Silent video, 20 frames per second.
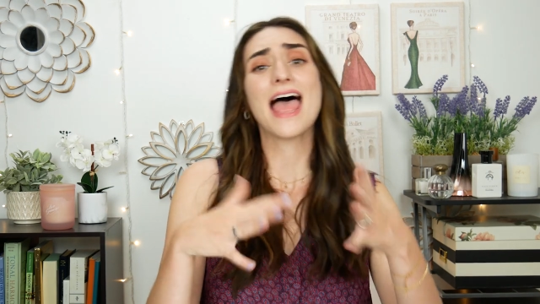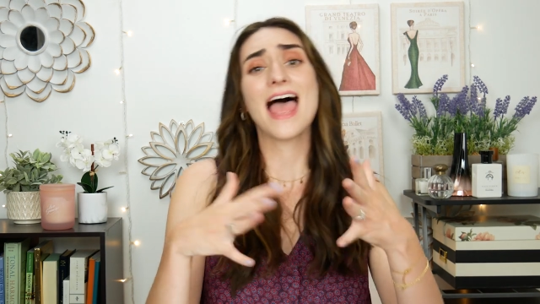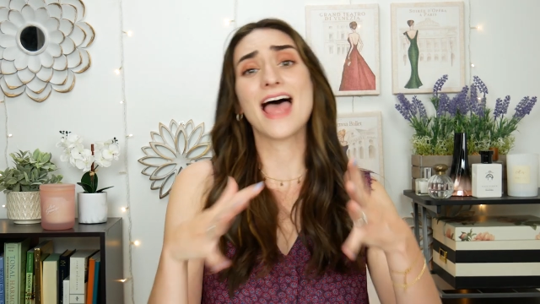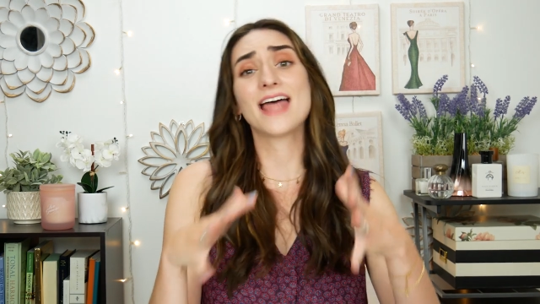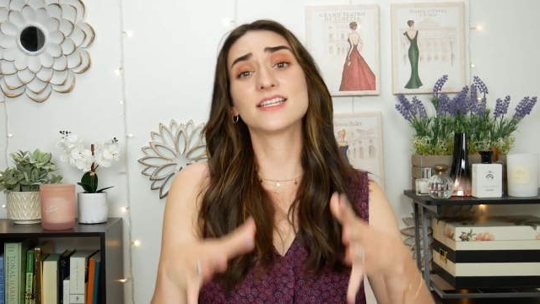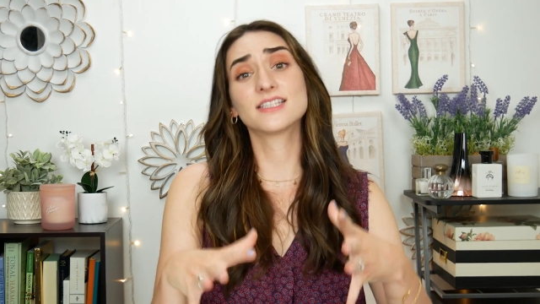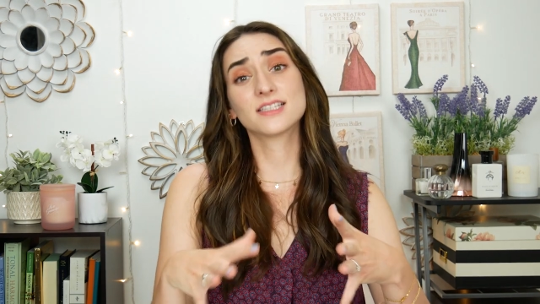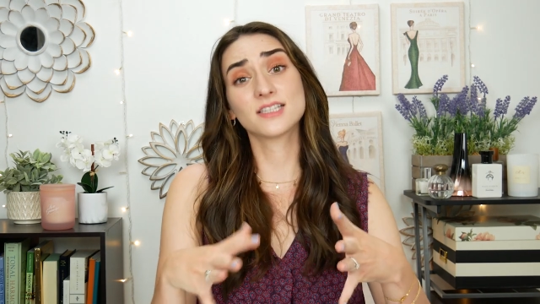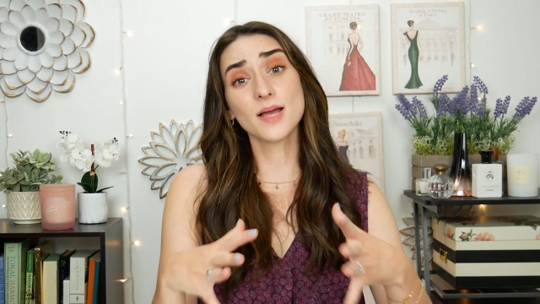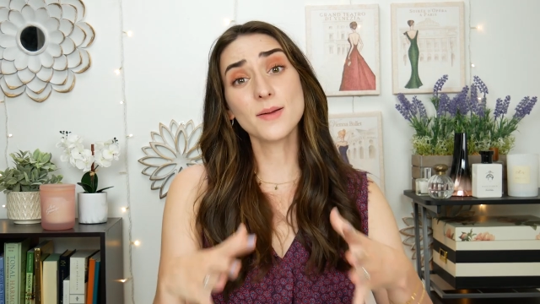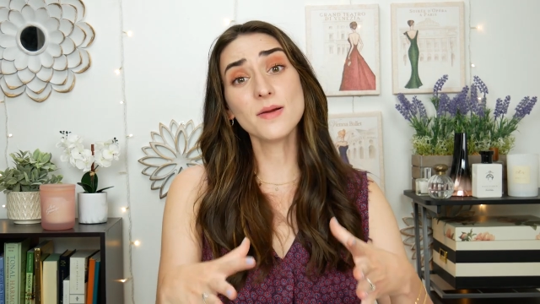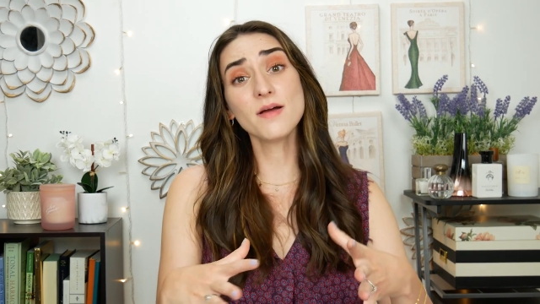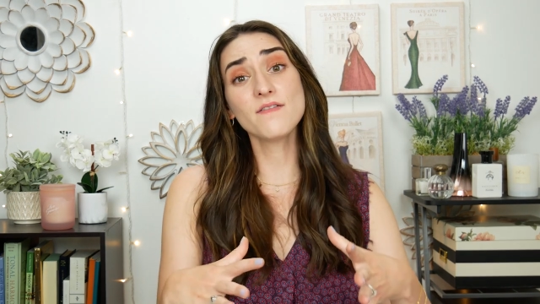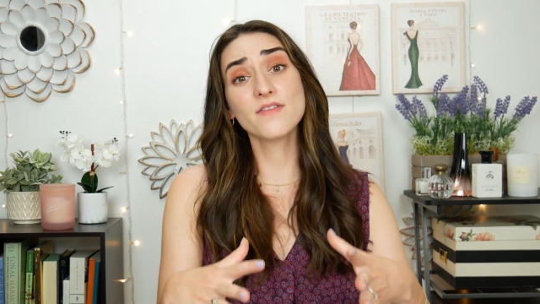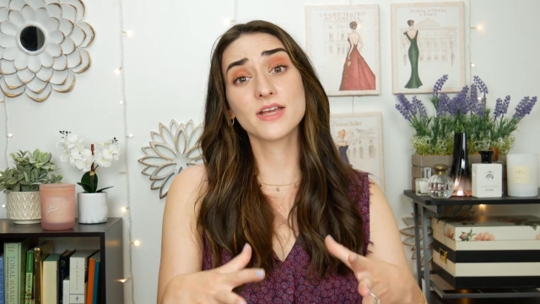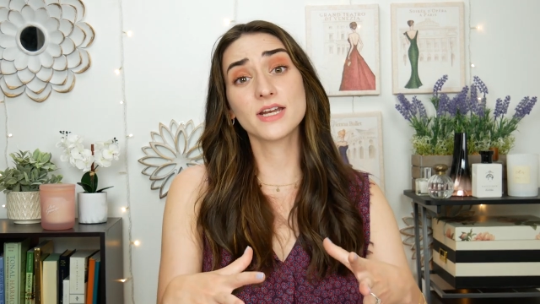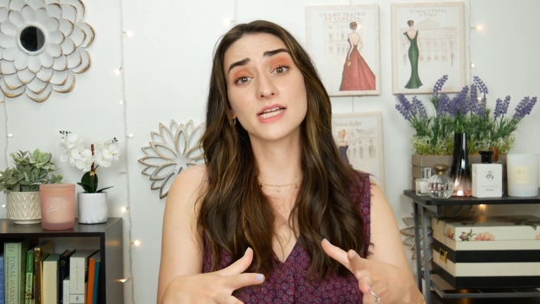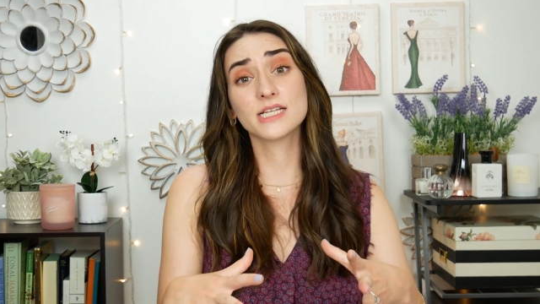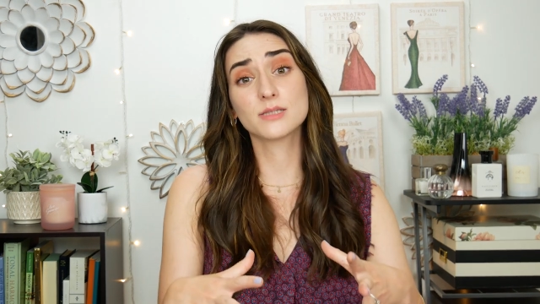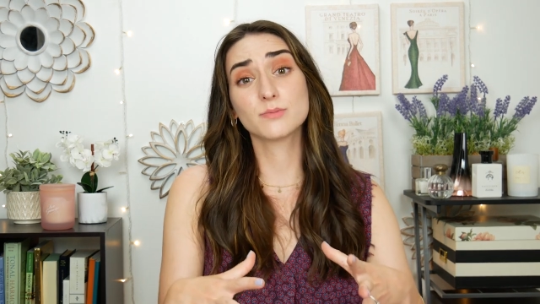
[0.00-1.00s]
And some of
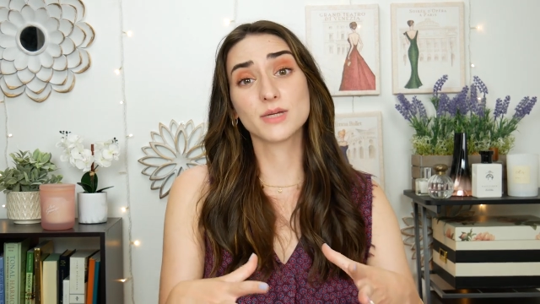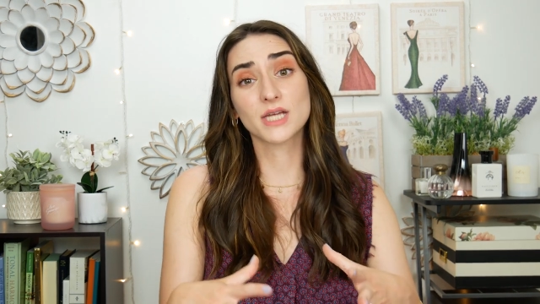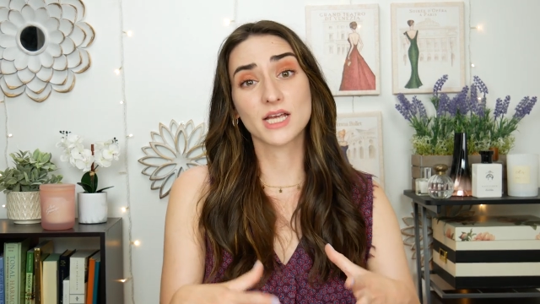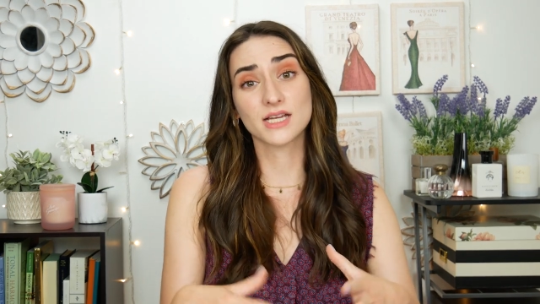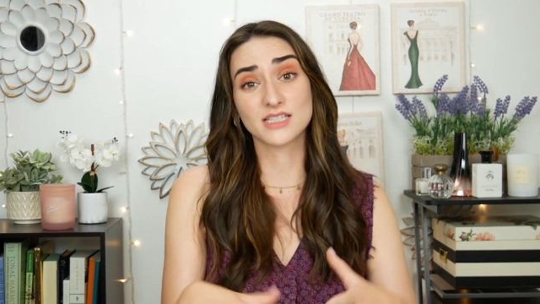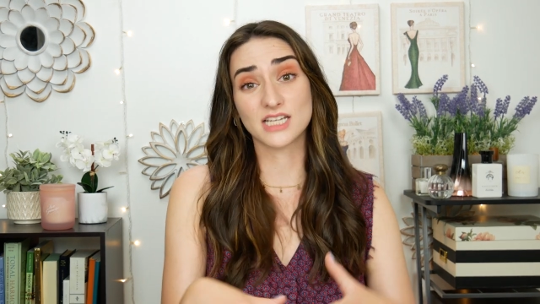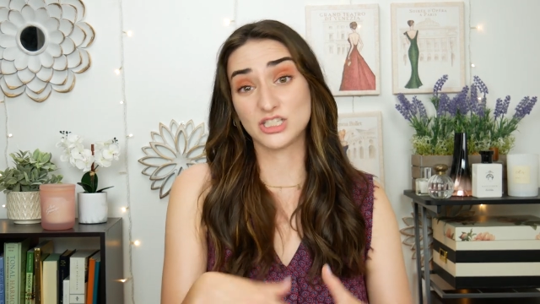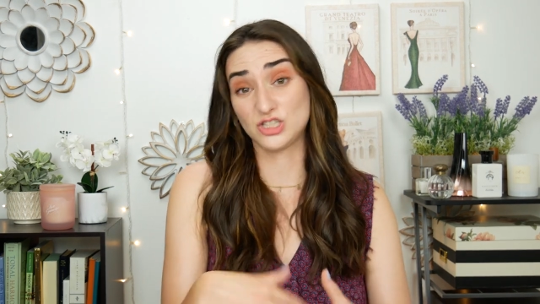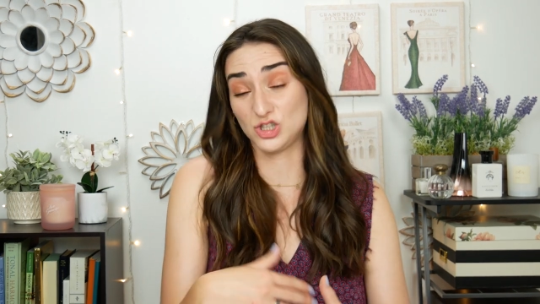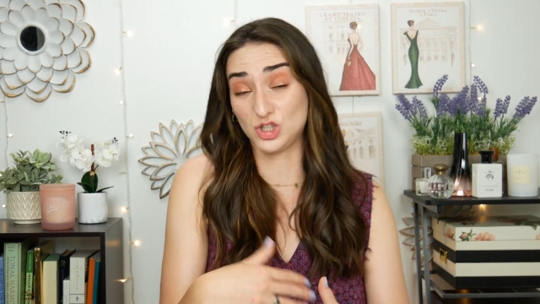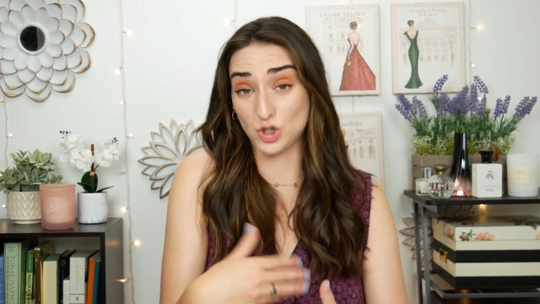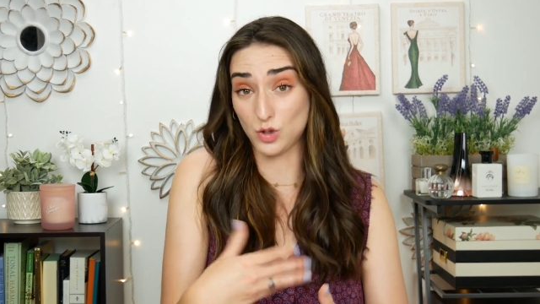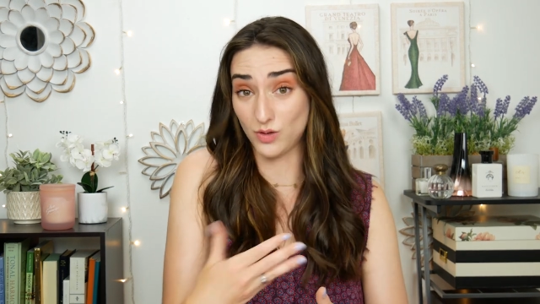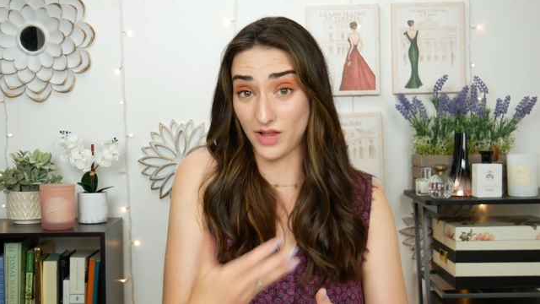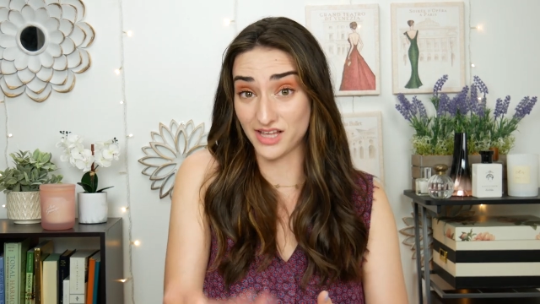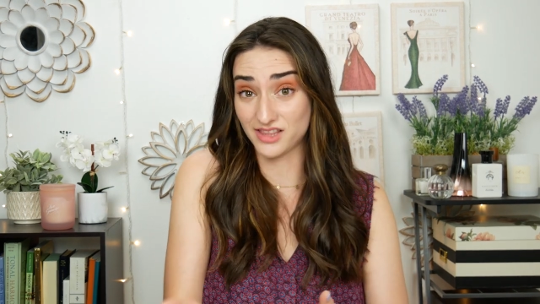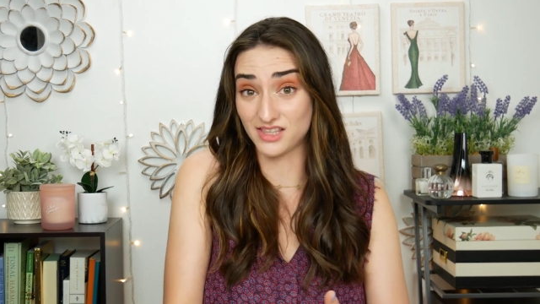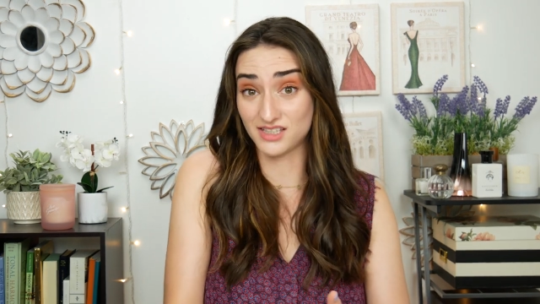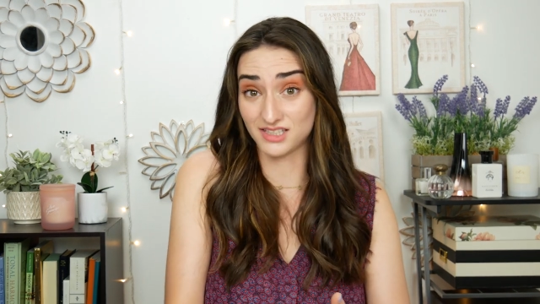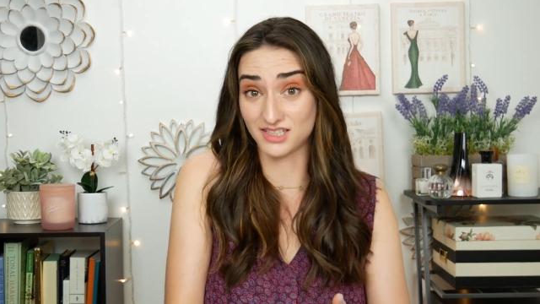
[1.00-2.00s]
it is because I just don't
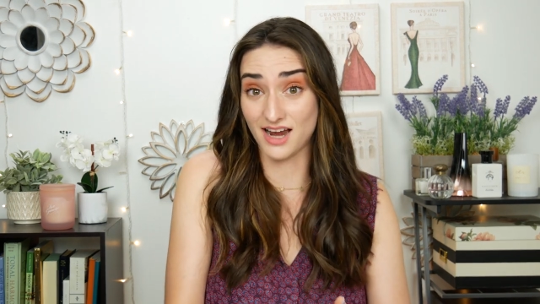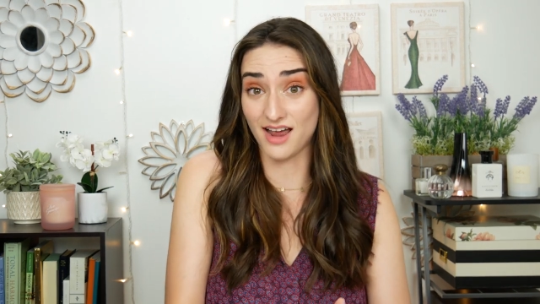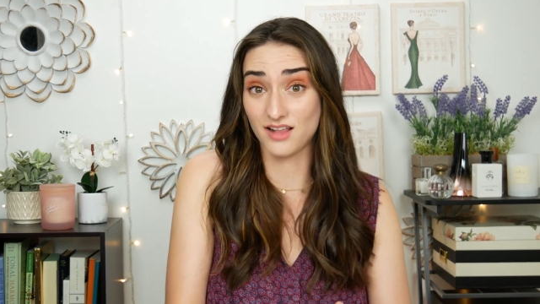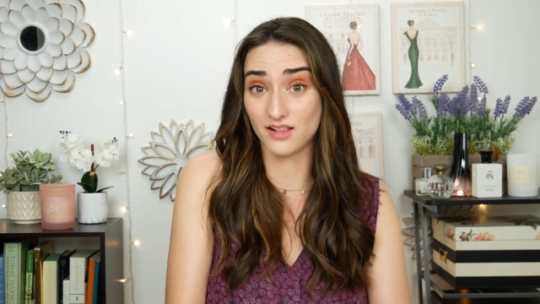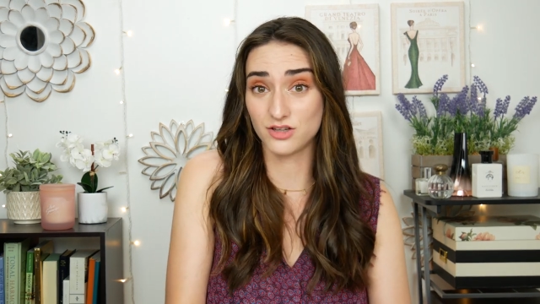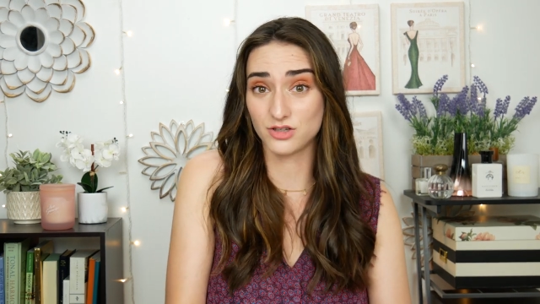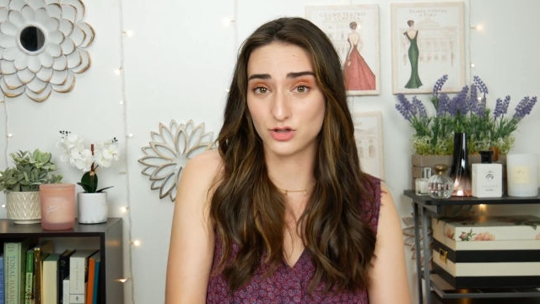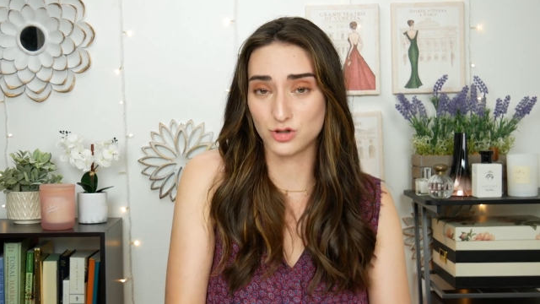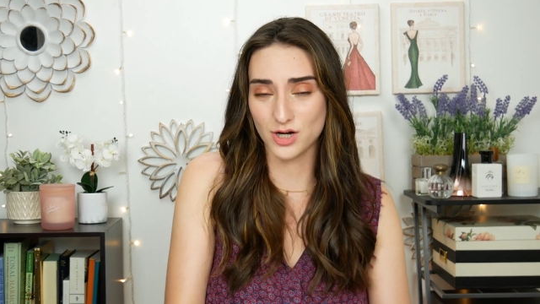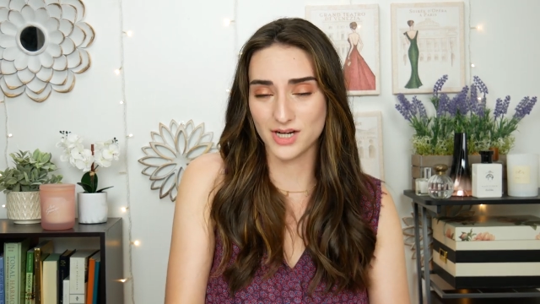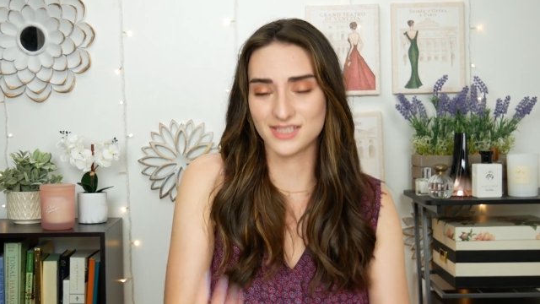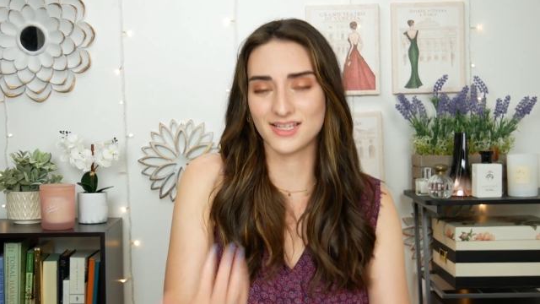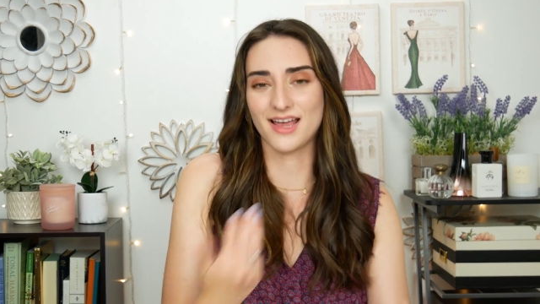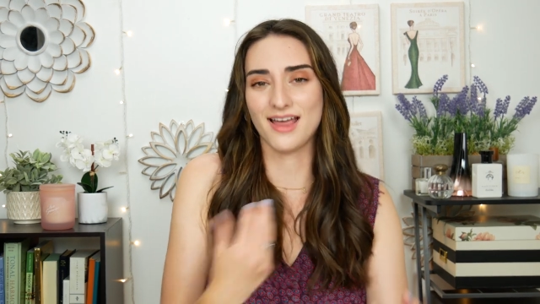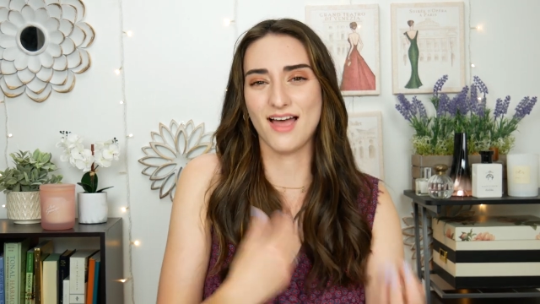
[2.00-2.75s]
like the style of the dress.